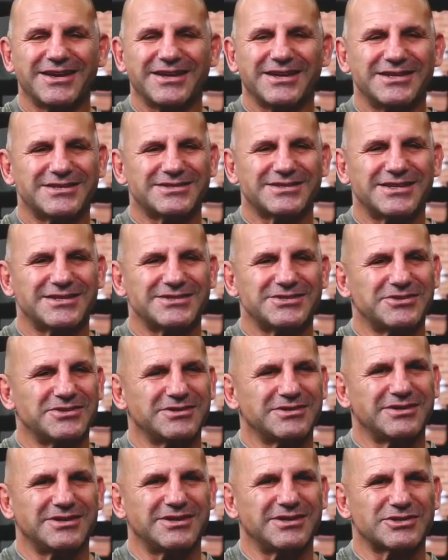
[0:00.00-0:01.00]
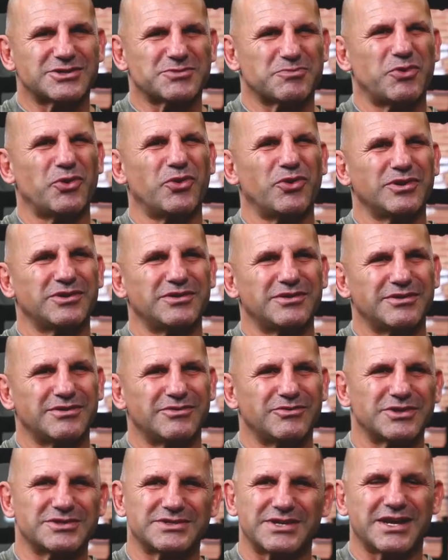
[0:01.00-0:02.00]
He says, sport,
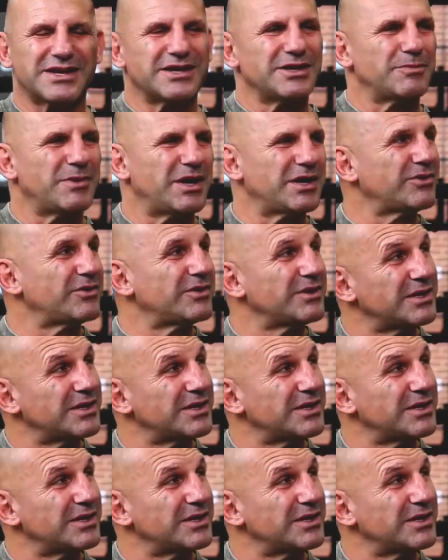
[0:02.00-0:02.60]
what's that going to make you?